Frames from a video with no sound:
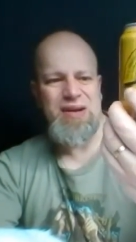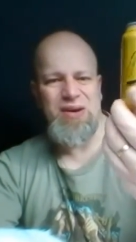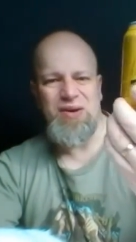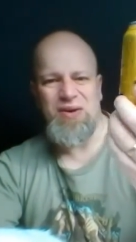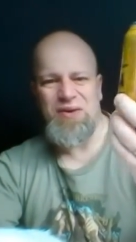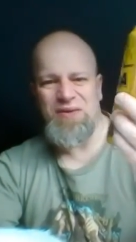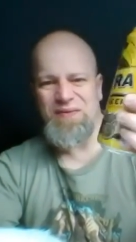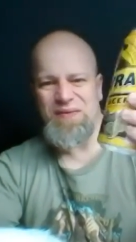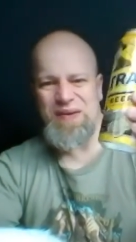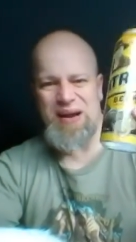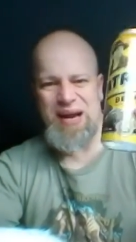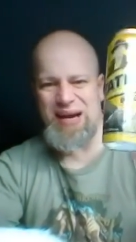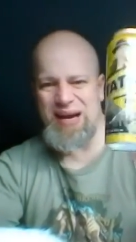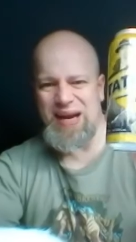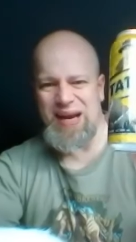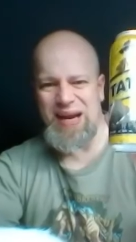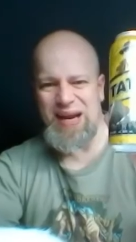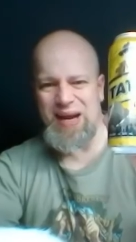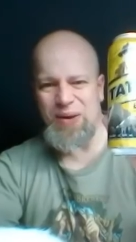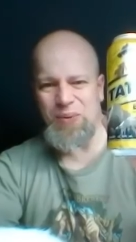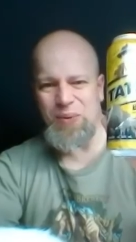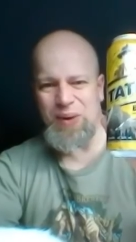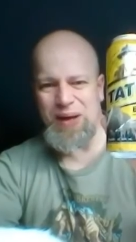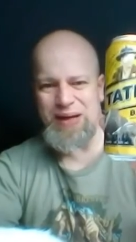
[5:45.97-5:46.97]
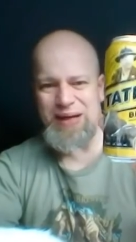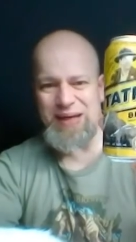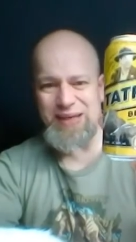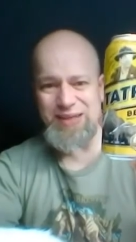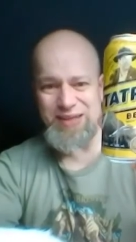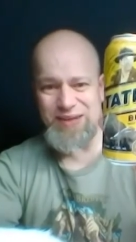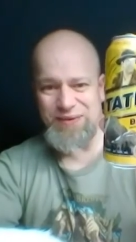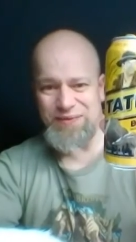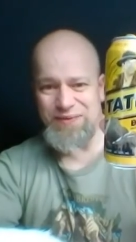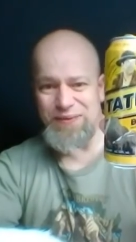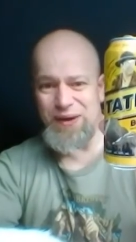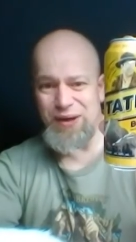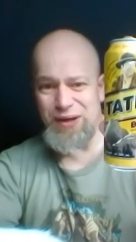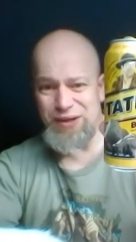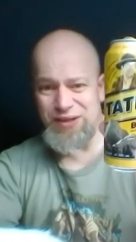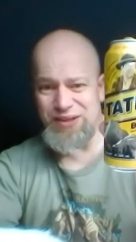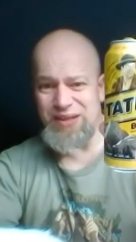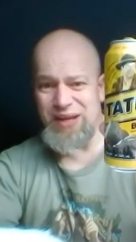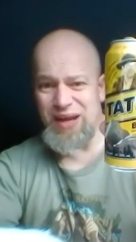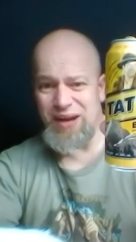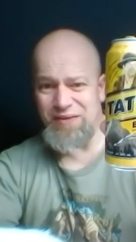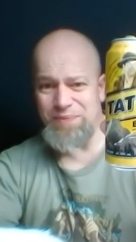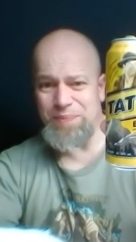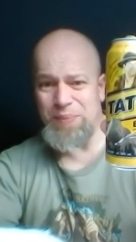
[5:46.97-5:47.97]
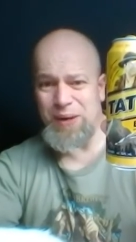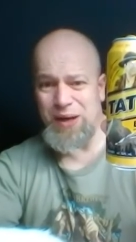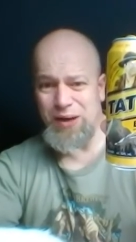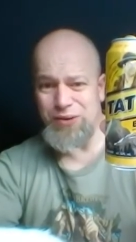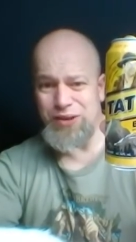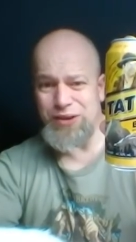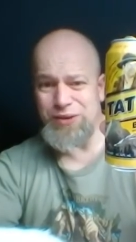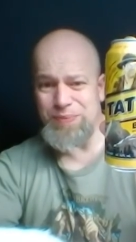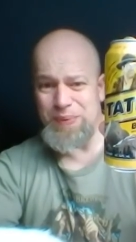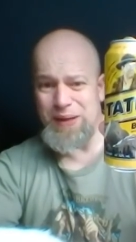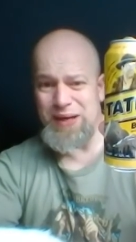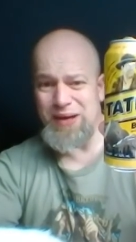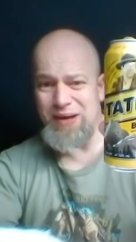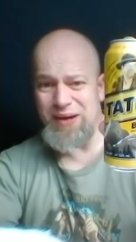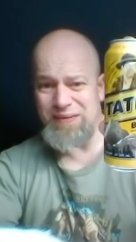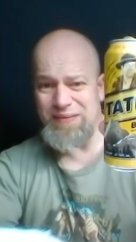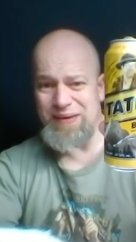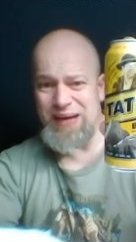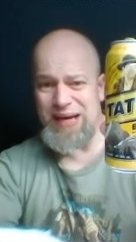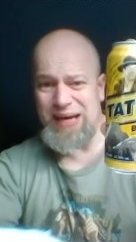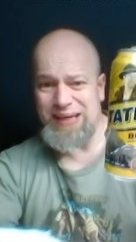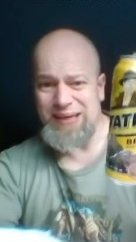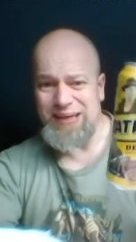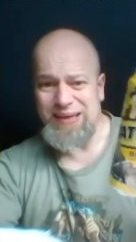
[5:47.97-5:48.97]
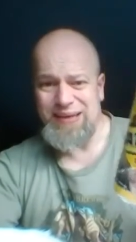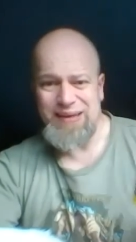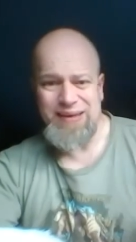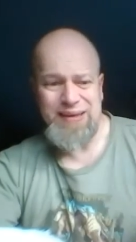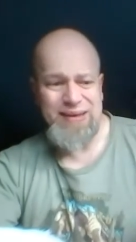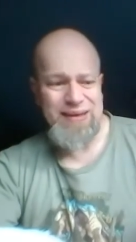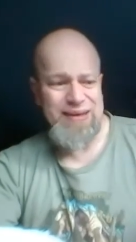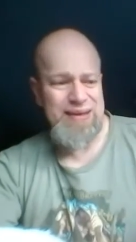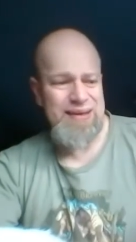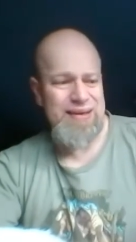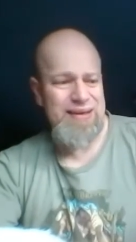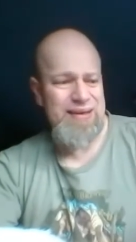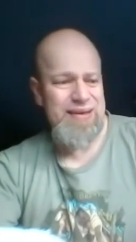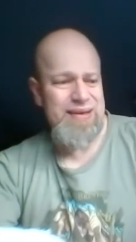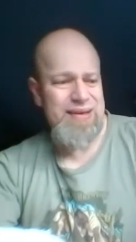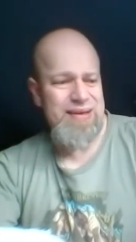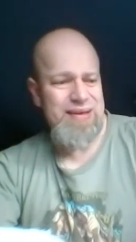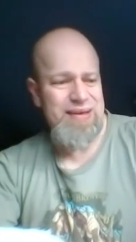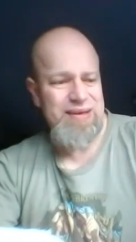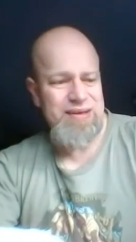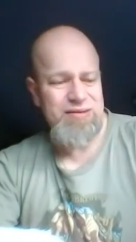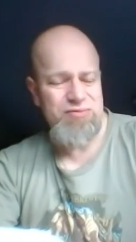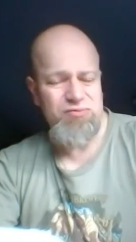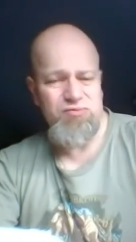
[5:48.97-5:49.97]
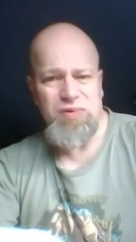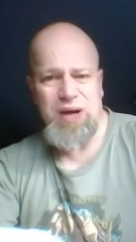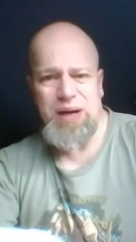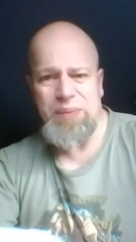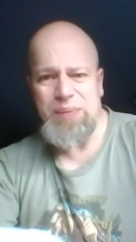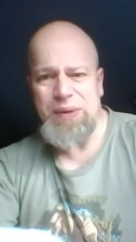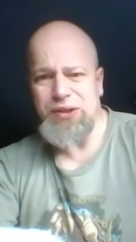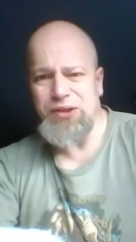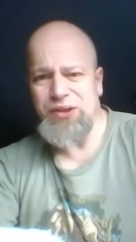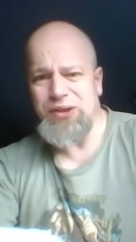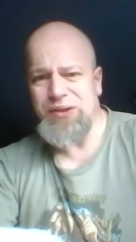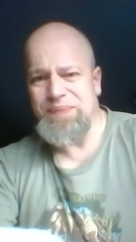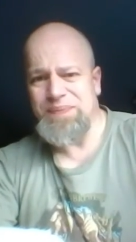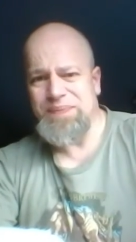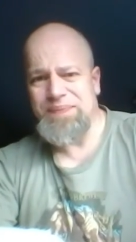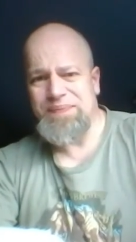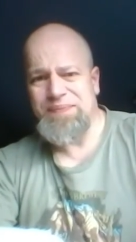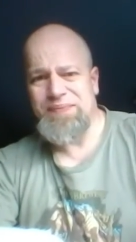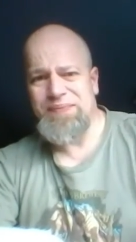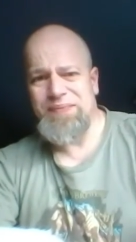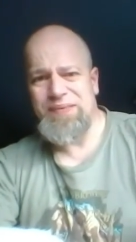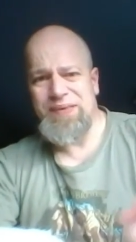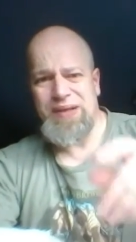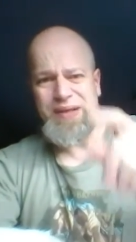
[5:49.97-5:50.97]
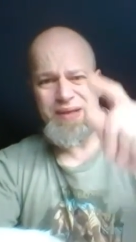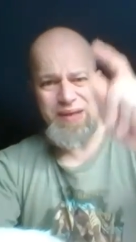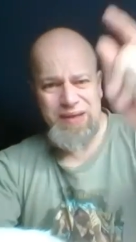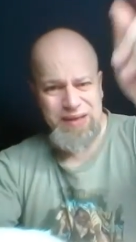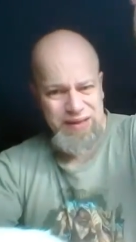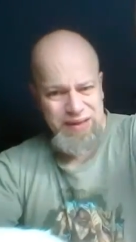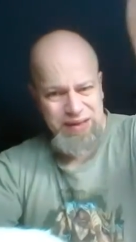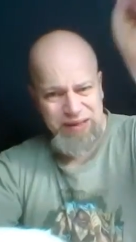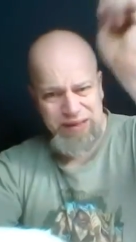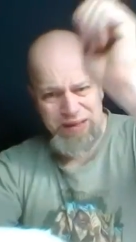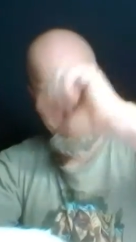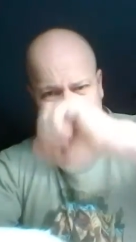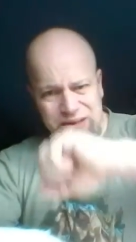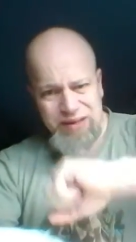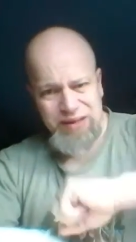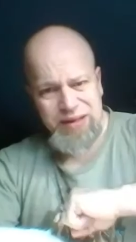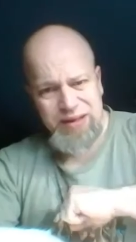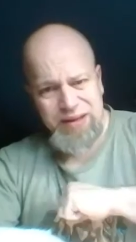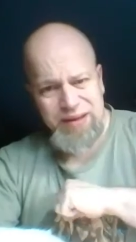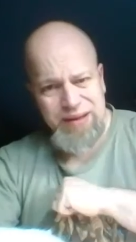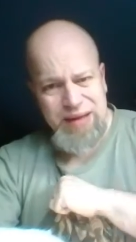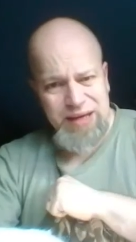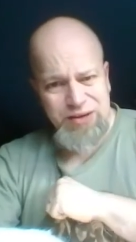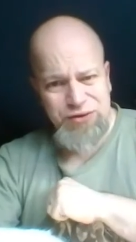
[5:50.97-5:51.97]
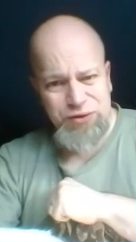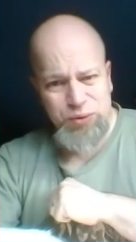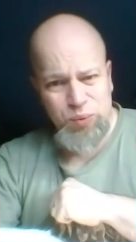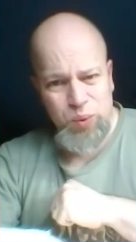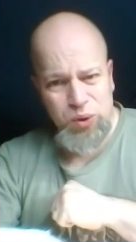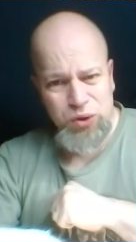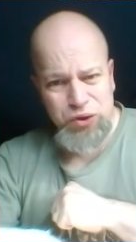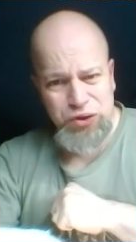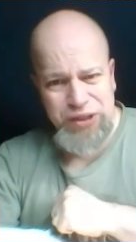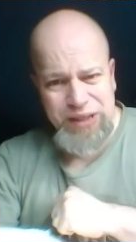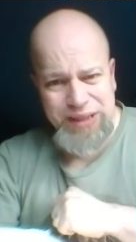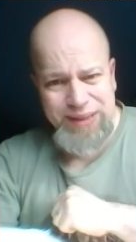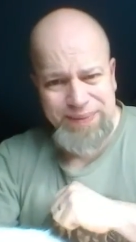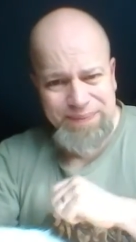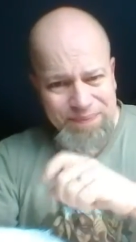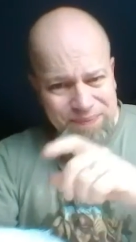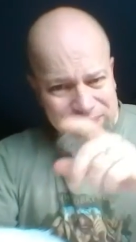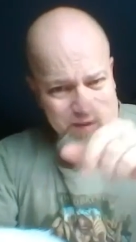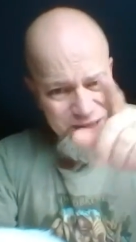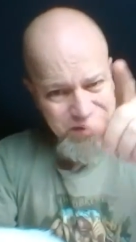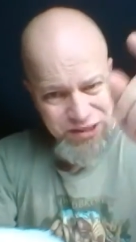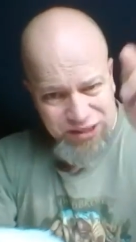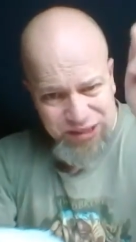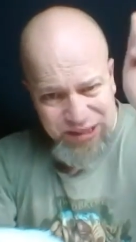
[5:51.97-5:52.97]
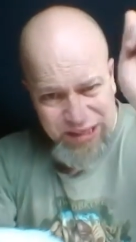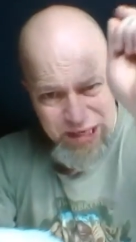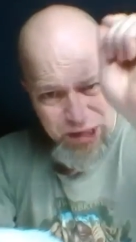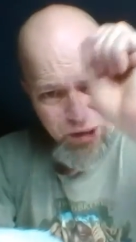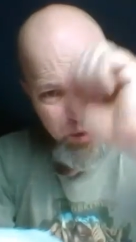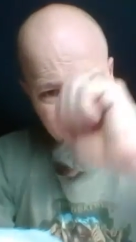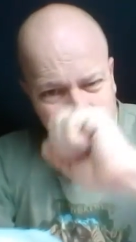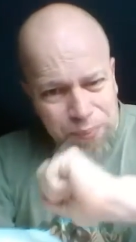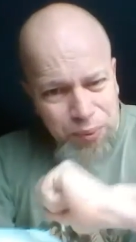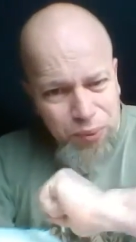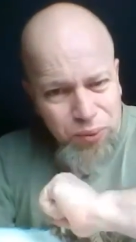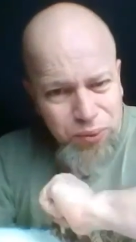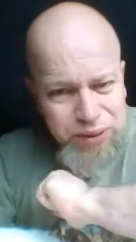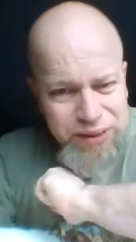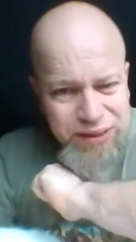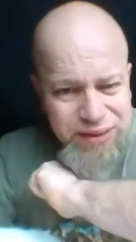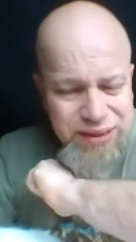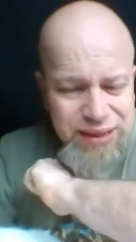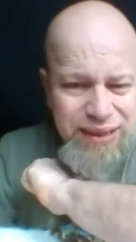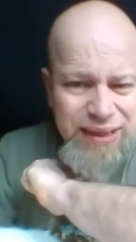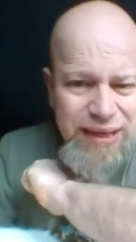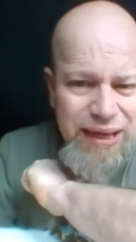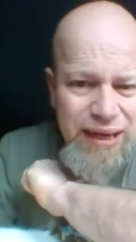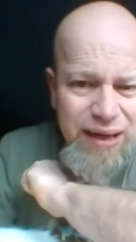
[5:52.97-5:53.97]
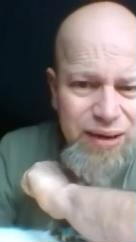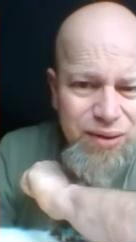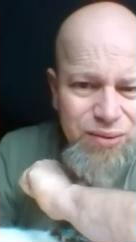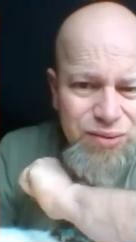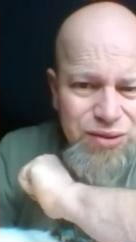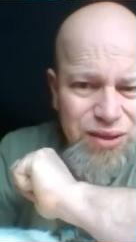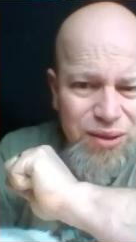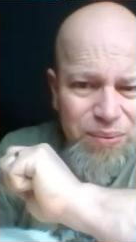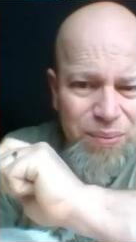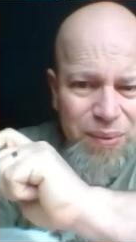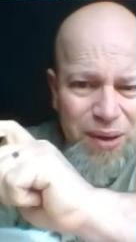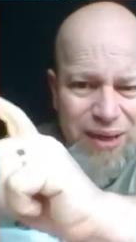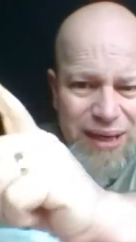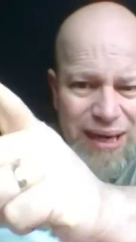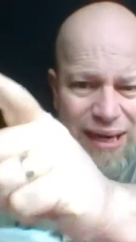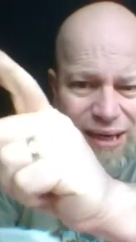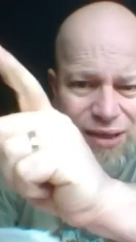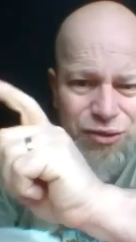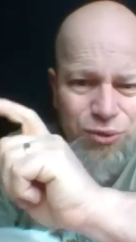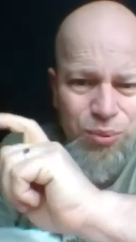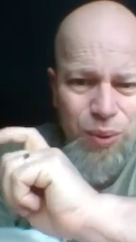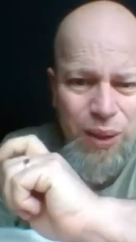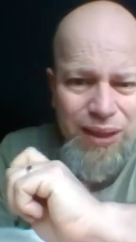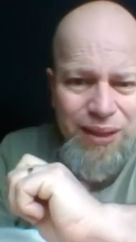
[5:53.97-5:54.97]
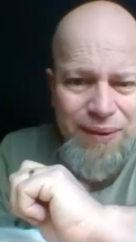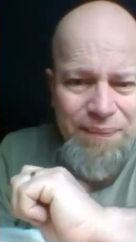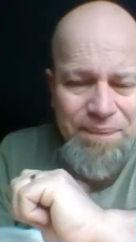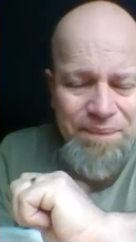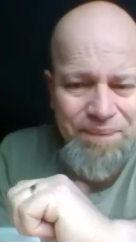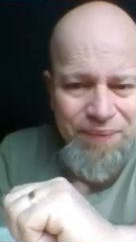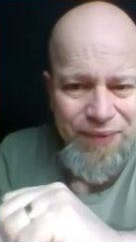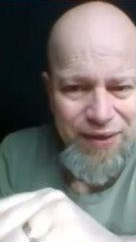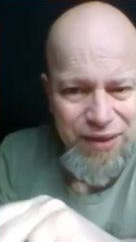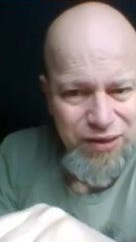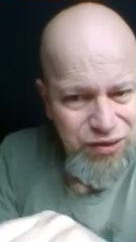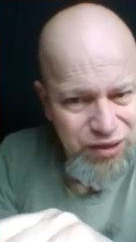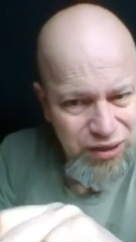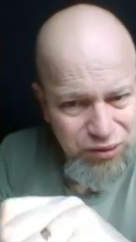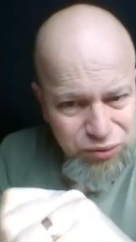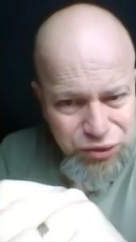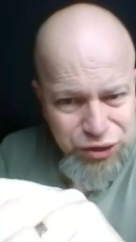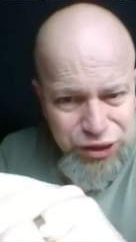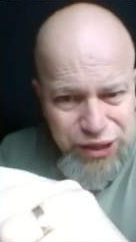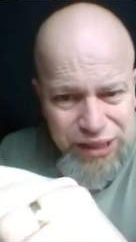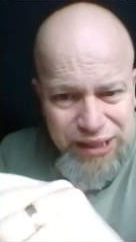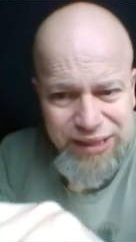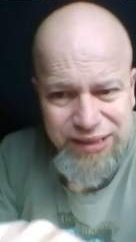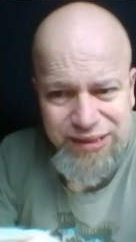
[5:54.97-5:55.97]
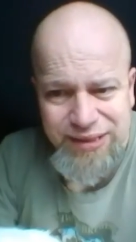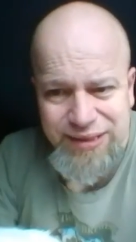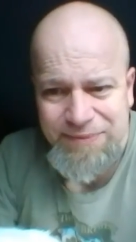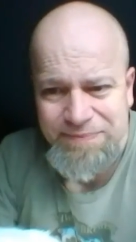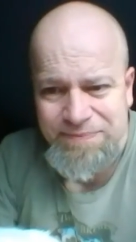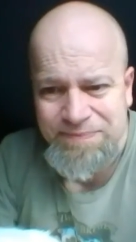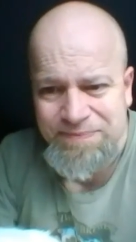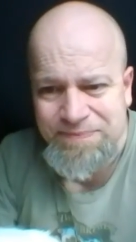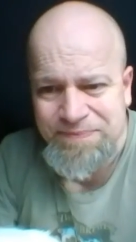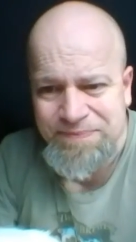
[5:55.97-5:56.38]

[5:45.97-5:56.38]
Not a fan of that one, that's the first stuff Polish beer I've had. Rubbish. Thanks for watching. See you boys and girls on my next one. So cheers.